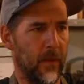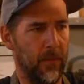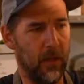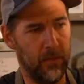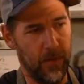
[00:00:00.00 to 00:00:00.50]

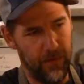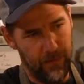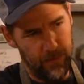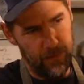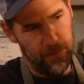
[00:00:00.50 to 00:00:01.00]
because
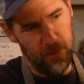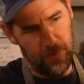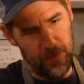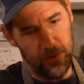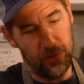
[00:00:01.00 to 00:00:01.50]

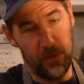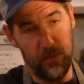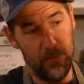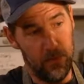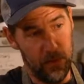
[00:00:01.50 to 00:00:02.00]

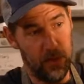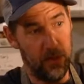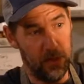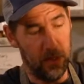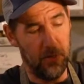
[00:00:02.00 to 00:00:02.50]
eventually this
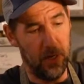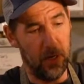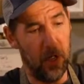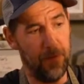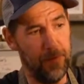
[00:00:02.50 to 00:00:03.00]
is going to be a
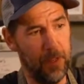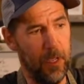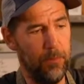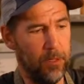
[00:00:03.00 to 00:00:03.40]
coffee cup,